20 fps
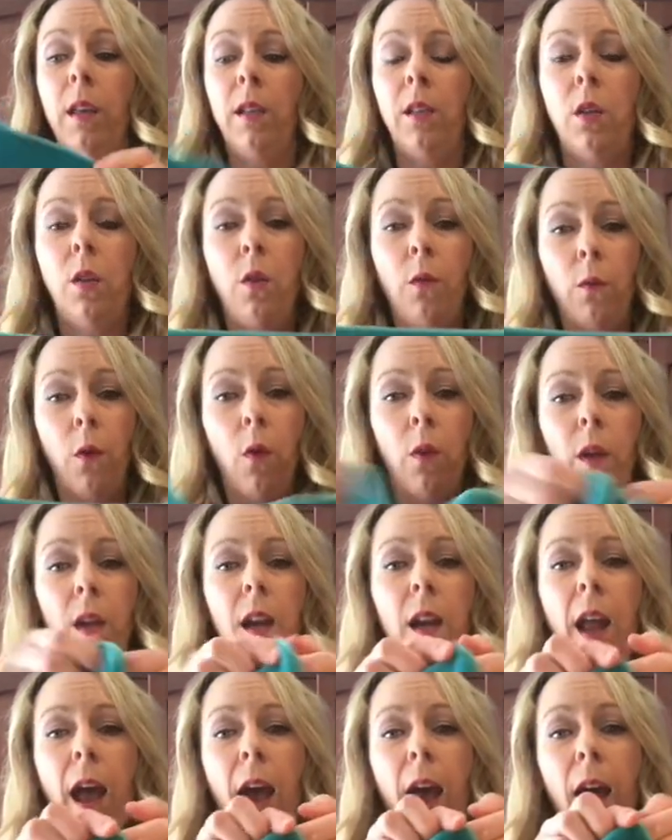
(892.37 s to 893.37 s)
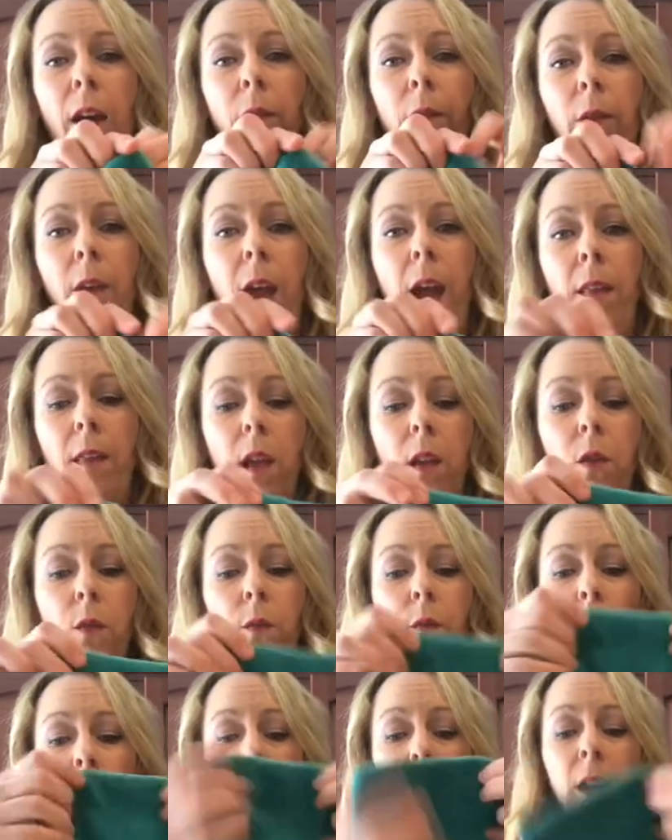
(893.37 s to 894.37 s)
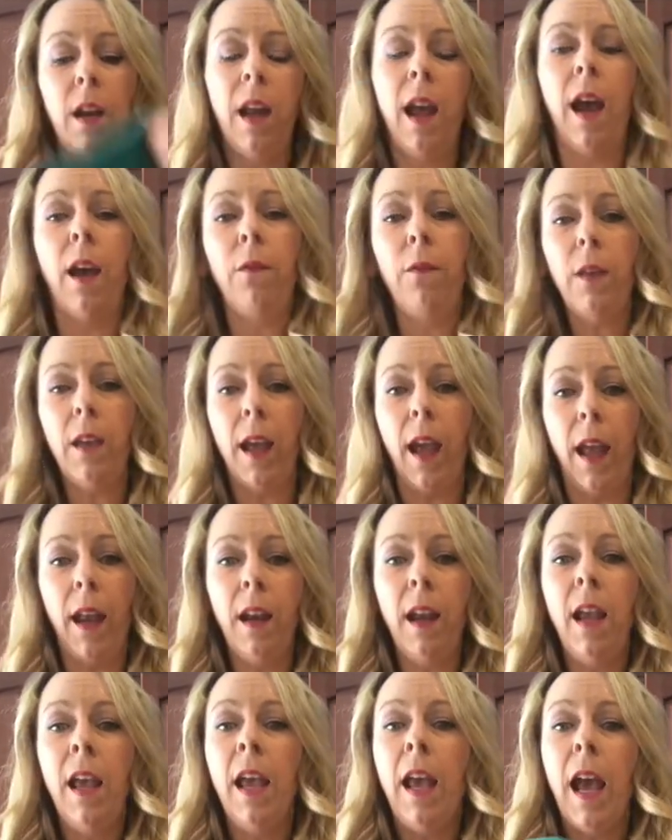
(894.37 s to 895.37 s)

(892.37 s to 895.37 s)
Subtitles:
So you fold it in half, and then you fold it in half again,